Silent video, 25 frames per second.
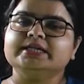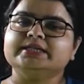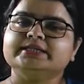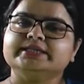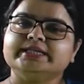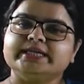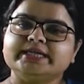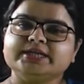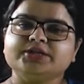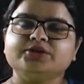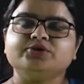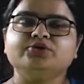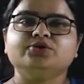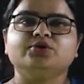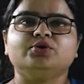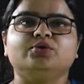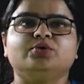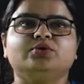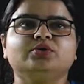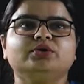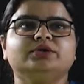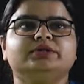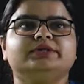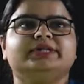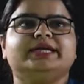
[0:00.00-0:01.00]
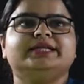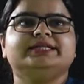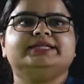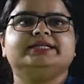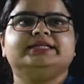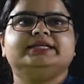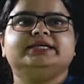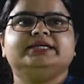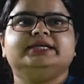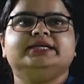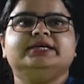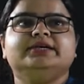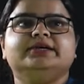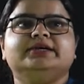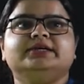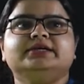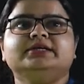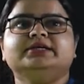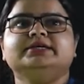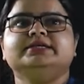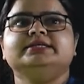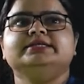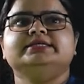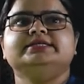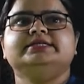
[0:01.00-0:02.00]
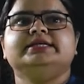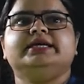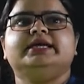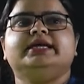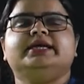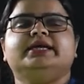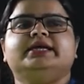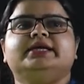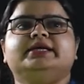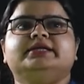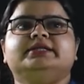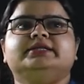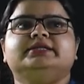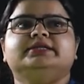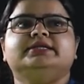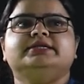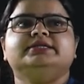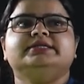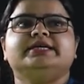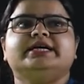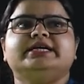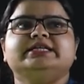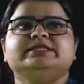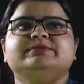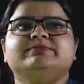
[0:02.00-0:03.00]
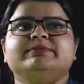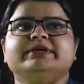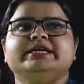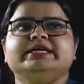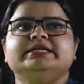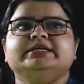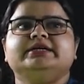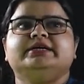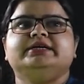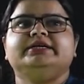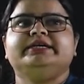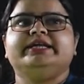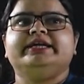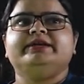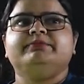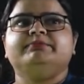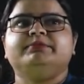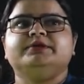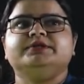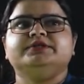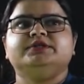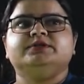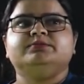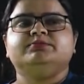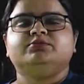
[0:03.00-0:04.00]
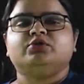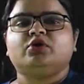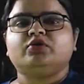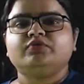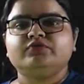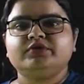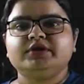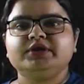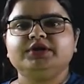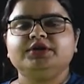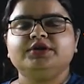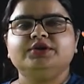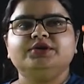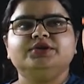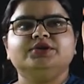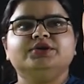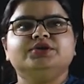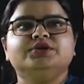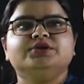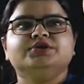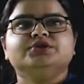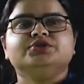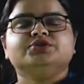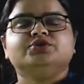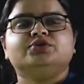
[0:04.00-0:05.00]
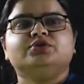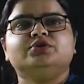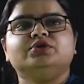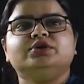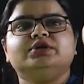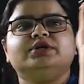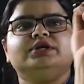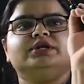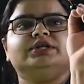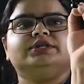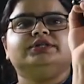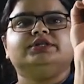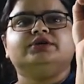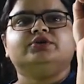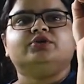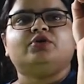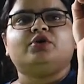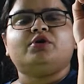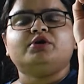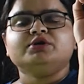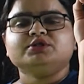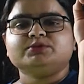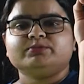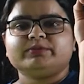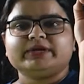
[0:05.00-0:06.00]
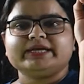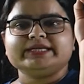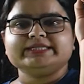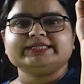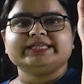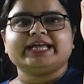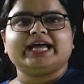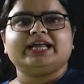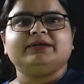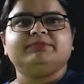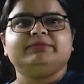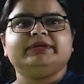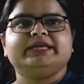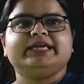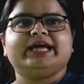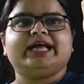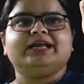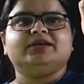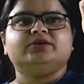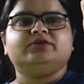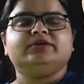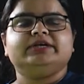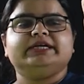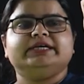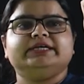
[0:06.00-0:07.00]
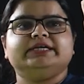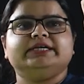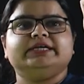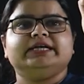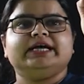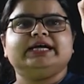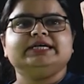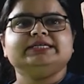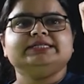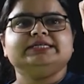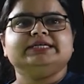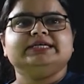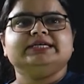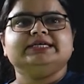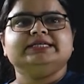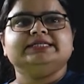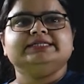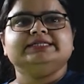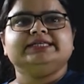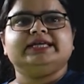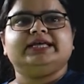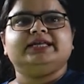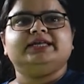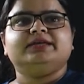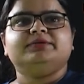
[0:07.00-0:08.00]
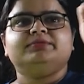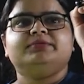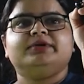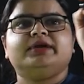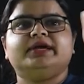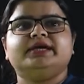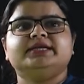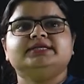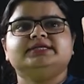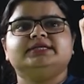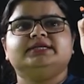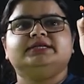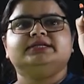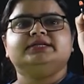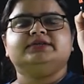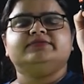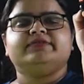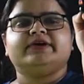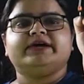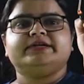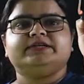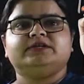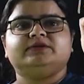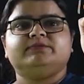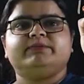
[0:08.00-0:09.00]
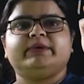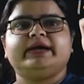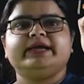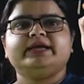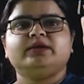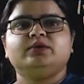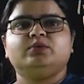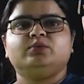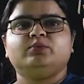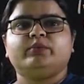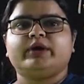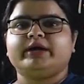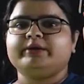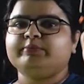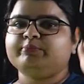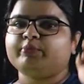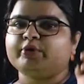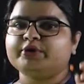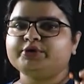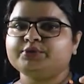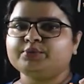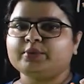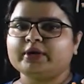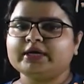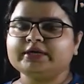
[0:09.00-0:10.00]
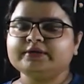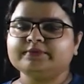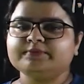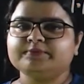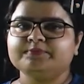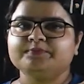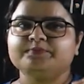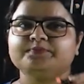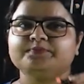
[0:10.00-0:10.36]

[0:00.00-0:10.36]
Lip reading: Then you know that here say this has made a 10% profit. So the cost price can be calculated as selling price divided by 1.1.